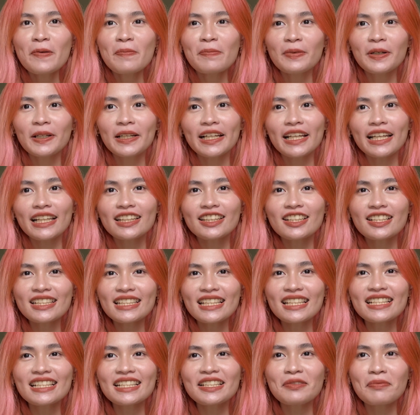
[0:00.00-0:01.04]
But it
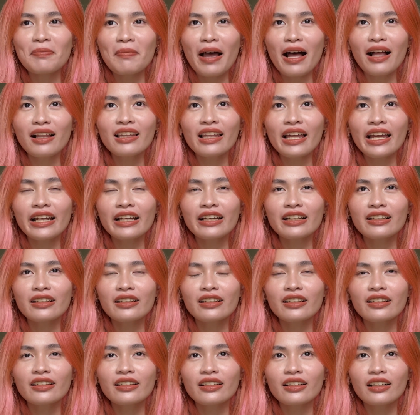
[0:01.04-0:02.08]
doesn't smell like
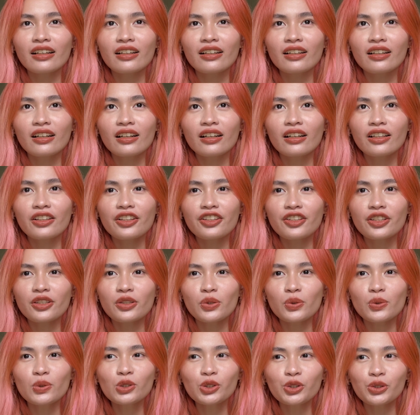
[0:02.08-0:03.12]
the
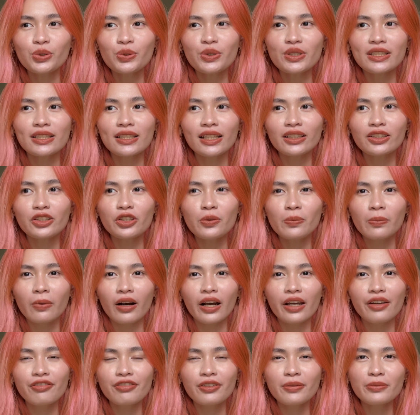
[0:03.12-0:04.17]
new shoes that you
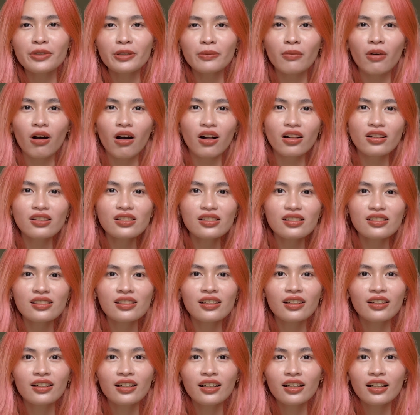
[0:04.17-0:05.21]
buy from the malls,
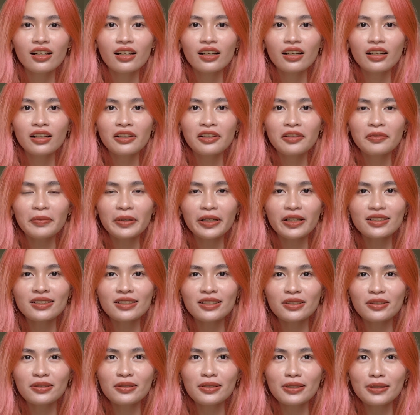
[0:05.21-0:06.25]
because
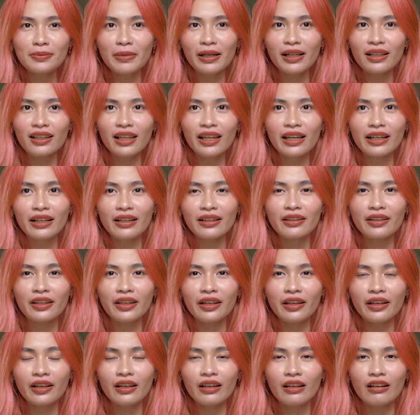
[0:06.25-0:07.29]
those smell like
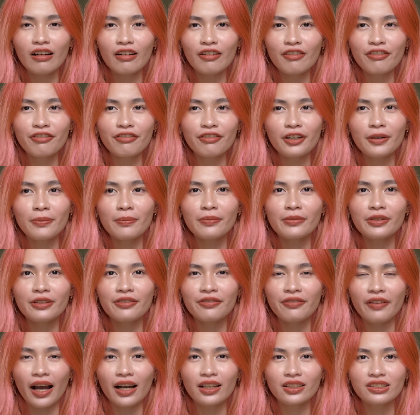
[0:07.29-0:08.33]
they come from the
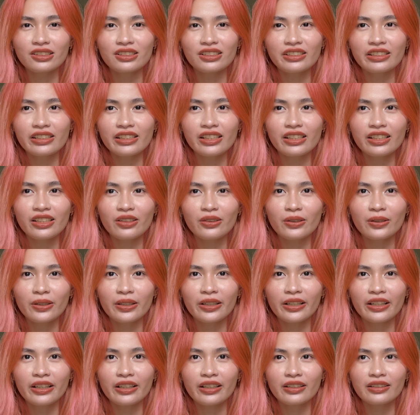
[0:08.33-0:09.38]
factory
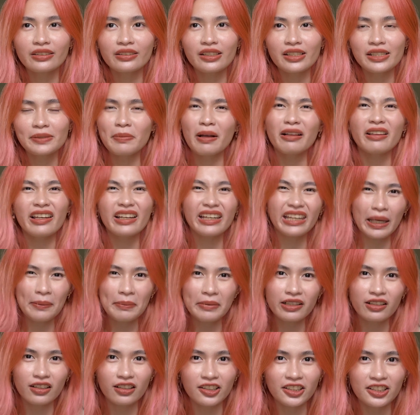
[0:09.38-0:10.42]
or they smell like
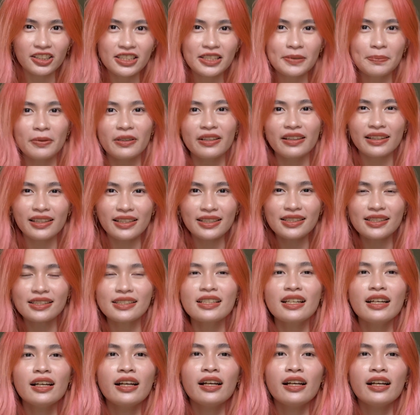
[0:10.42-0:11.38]
chemicals, but this